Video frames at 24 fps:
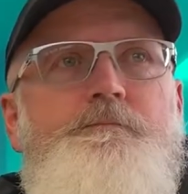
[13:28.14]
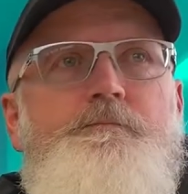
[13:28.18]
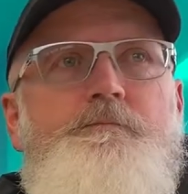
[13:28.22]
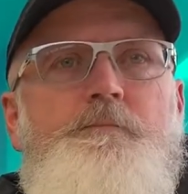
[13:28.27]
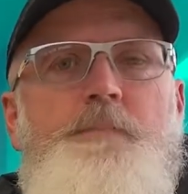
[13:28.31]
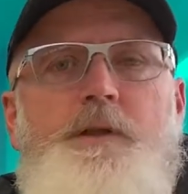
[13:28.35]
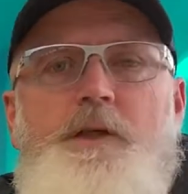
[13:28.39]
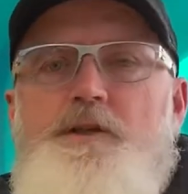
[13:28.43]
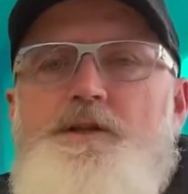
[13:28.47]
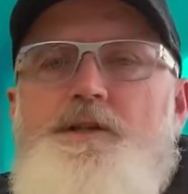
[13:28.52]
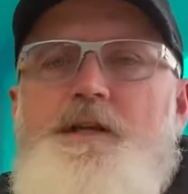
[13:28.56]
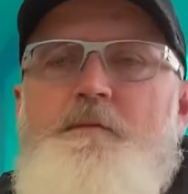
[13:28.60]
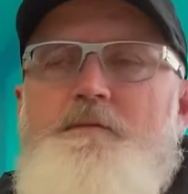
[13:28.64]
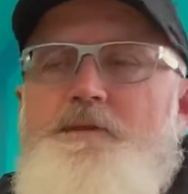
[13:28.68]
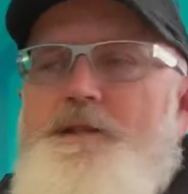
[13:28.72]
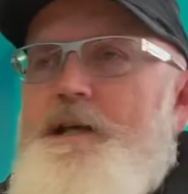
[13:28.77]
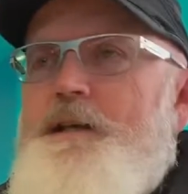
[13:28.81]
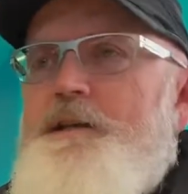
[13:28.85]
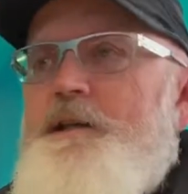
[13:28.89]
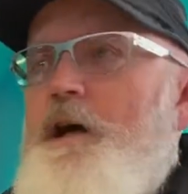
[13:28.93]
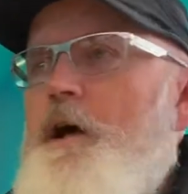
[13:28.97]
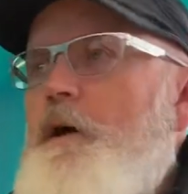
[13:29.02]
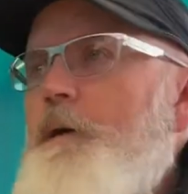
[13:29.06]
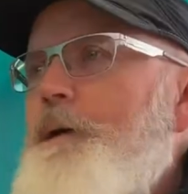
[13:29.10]
because that was
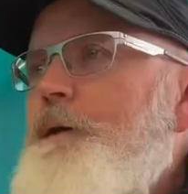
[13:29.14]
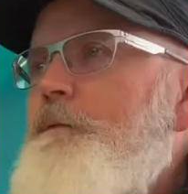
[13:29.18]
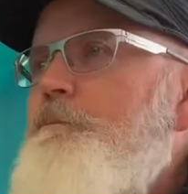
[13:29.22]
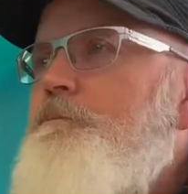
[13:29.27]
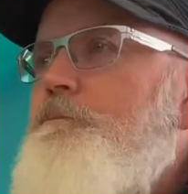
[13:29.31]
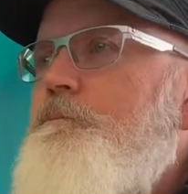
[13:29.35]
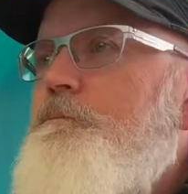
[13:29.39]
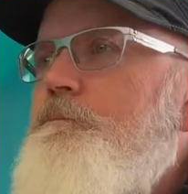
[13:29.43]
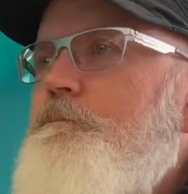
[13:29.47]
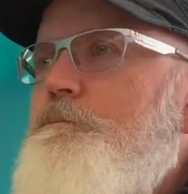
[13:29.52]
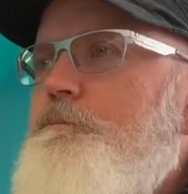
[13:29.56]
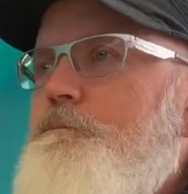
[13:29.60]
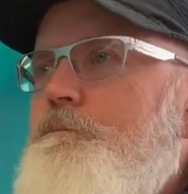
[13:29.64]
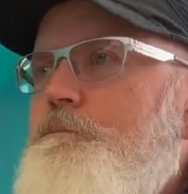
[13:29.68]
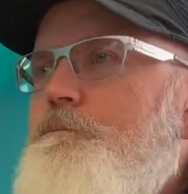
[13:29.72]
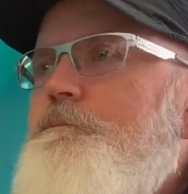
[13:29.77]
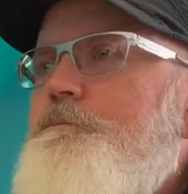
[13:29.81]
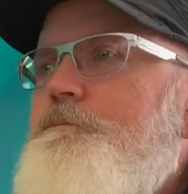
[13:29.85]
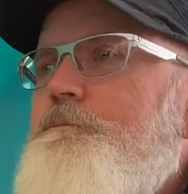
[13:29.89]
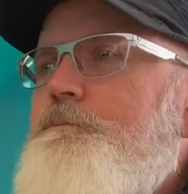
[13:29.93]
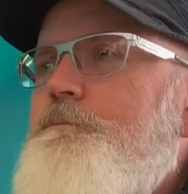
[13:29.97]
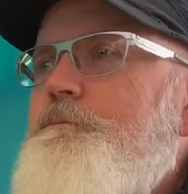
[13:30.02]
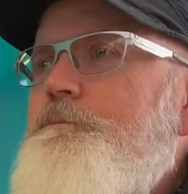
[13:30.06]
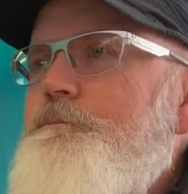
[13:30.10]
unknown
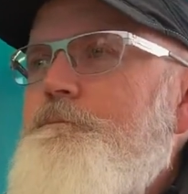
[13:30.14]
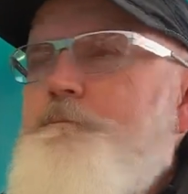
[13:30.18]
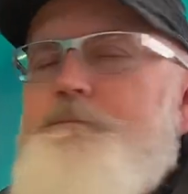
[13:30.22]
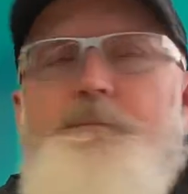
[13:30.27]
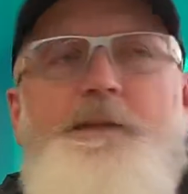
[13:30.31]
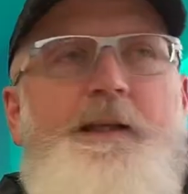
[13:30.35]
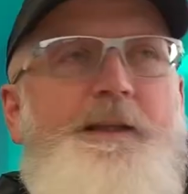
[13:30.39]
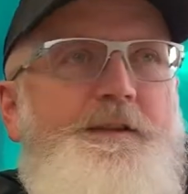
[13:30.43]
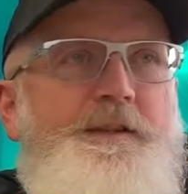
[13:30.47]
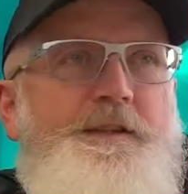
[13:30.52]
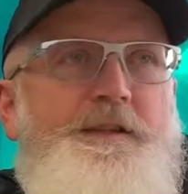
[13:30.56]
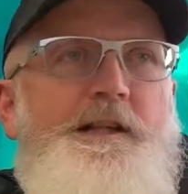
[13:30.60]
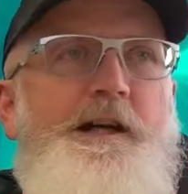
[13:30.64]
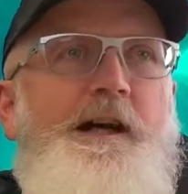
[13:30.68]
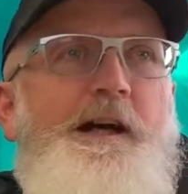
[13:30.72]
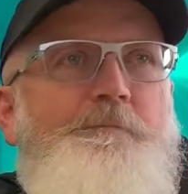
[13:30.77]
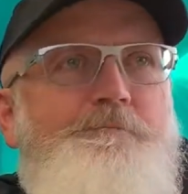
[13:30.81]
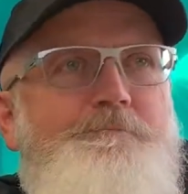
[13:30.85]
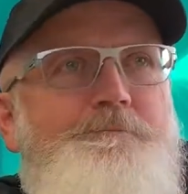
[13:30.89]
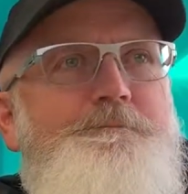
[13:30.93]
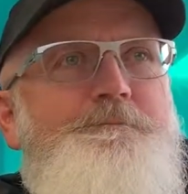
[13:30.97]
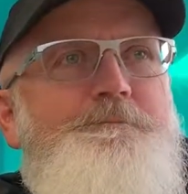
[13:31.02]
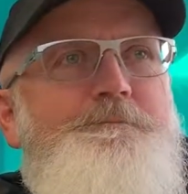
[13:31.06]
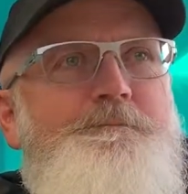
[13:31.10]
at the time,
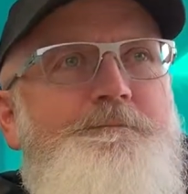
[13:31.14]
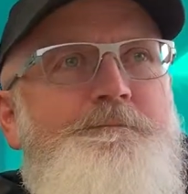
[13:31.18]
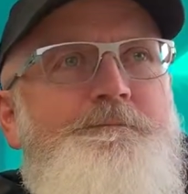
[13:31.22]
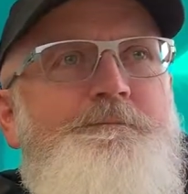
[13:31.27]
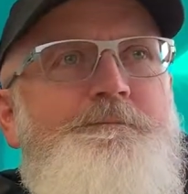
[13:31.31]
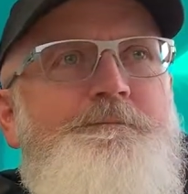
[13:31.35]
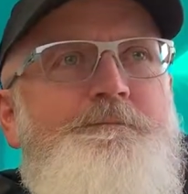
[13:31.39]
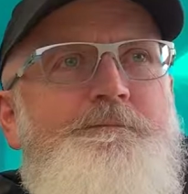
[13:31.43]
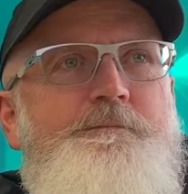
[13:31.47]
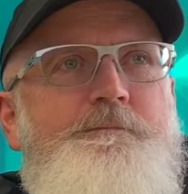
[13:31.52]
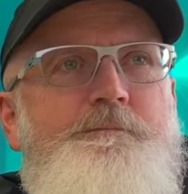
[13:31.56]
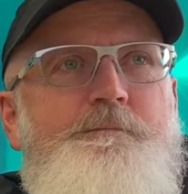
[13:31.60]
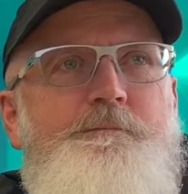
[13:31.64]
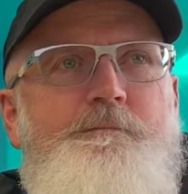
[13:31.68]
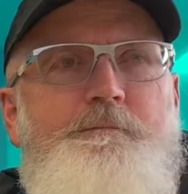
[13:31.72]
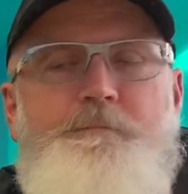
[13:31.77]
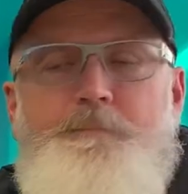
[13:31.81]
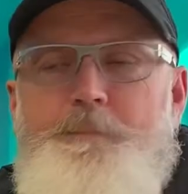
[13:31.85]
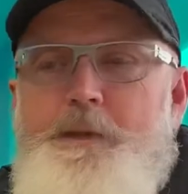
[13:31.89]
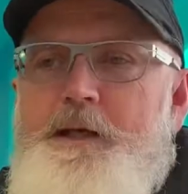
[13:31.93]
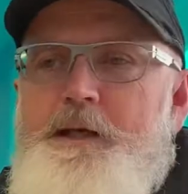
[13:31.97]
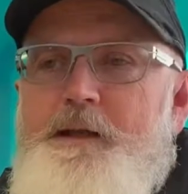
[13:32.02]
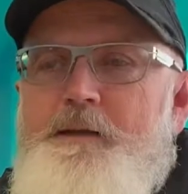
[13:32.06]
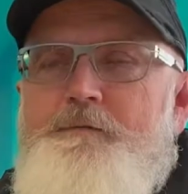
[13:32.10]

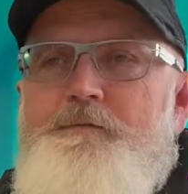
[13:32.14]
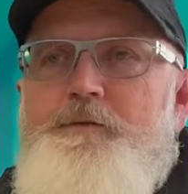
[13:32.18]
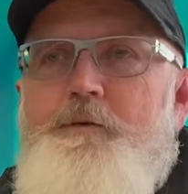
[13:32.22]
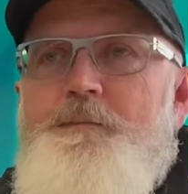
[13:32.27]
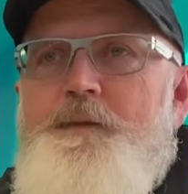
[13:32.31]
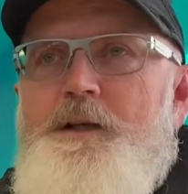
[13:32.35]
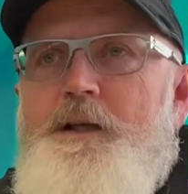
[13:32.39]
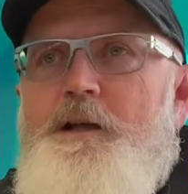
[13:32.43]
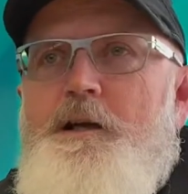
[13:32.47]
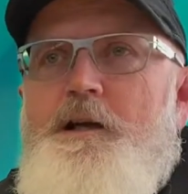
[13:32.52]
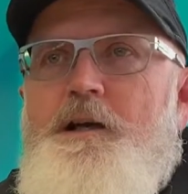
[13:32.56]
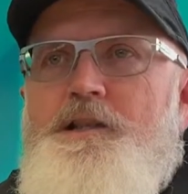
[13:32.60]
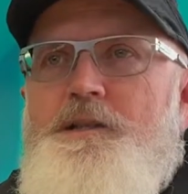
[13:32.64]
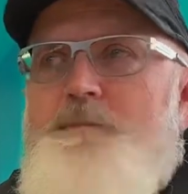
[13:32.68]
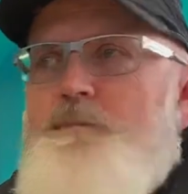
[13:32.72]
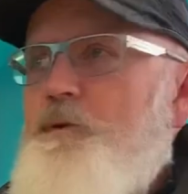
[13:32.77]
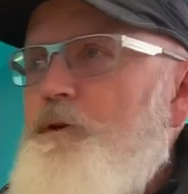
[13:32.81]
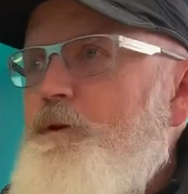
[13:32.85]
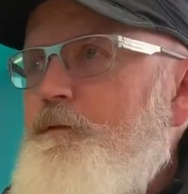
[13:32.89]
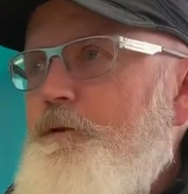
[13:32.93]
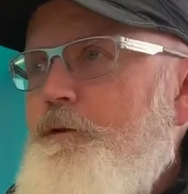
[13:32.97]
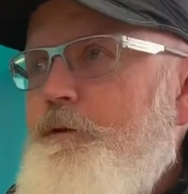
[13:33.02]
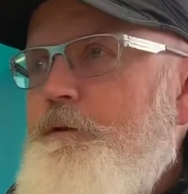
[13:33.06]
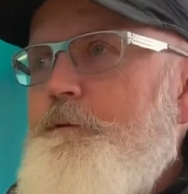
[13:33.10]
meaning from the client's
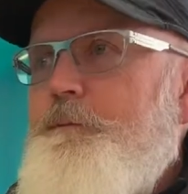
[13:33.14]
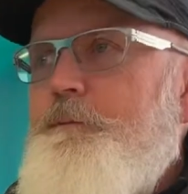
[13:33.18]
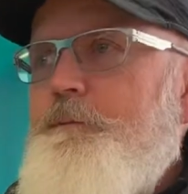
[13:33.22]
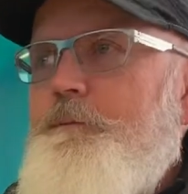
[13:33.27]
point of view.